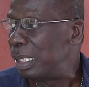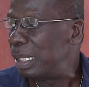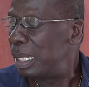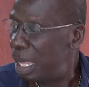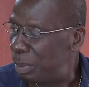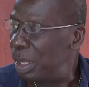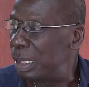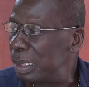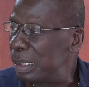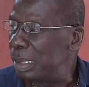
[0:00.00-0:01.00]
Yeah,
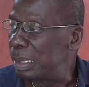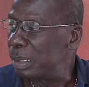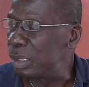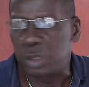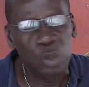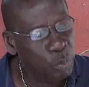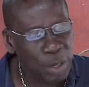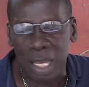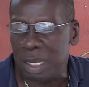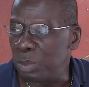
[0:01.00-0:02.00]
man. Super
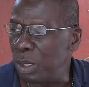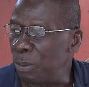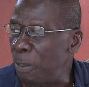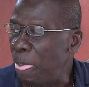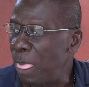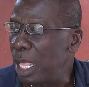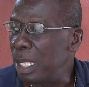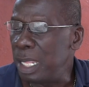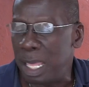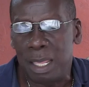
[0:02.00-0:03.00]
album.
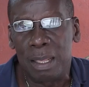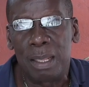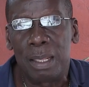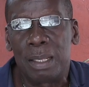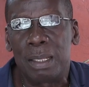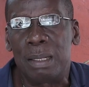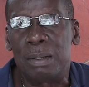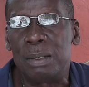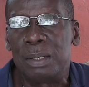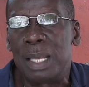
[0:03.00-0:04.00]
Yeah. You
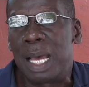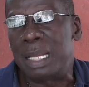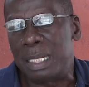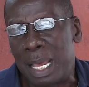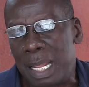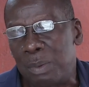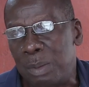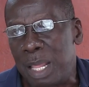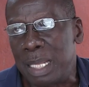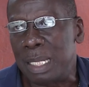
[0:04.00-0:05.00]
know? Another
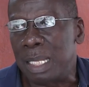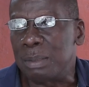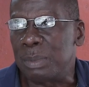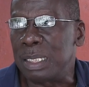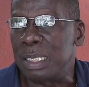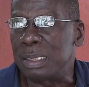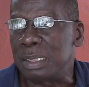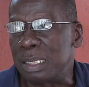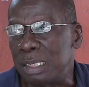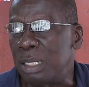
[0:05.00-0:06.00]
album like that, man, is
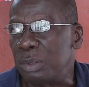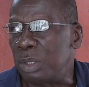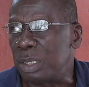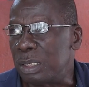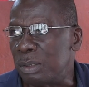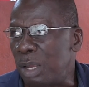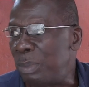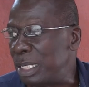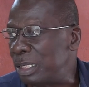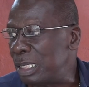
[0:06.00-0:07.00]
John Holt, Rob
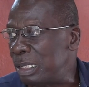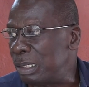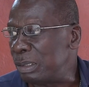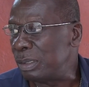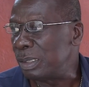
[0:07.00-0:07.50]
and Cheat, yo.